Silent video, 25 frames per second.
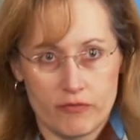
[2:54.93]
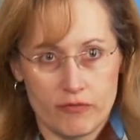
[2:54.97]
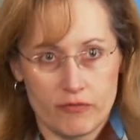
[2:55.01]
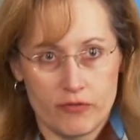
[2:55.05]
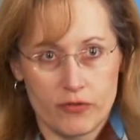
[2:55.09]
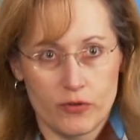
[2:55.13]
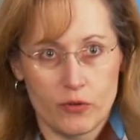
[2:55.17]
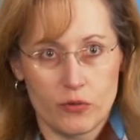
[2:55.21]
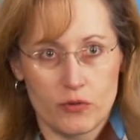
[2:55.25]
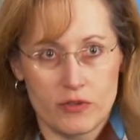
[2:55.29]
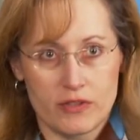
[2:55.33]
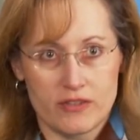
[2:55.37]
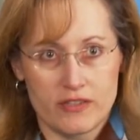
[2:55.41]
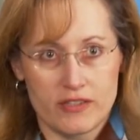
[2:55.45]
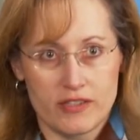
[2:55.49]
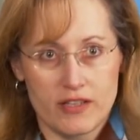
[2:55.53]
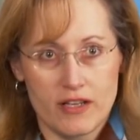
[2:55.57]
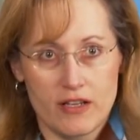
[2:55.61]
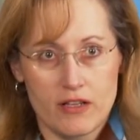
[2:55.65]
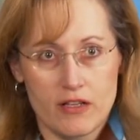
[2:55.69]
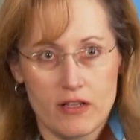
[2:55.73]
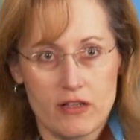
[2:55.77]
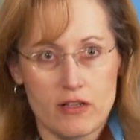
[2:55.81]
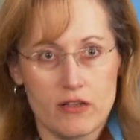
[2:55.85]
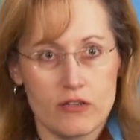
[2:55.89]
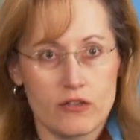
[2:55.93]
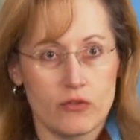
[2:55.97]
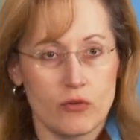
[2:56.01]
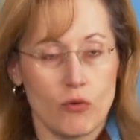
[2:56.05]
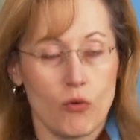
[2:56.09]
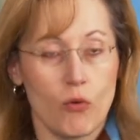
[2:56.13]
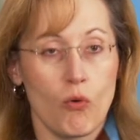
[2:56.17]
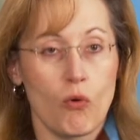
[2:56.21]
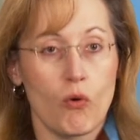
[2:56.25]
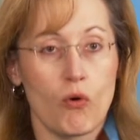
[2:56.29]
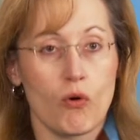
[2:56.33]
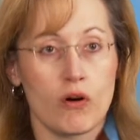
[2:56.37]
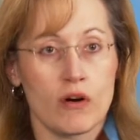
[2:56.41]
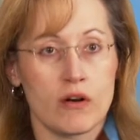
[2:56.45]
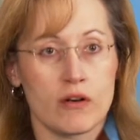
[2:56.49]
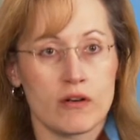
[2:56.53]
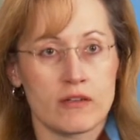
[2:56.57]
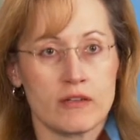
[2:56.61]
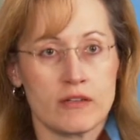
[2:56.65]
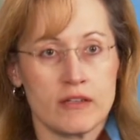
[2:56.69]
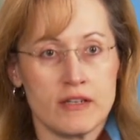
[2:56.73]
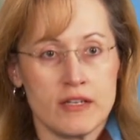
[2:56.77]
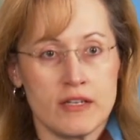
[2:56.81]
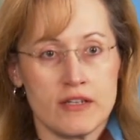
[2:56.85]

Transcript: fluid cells, or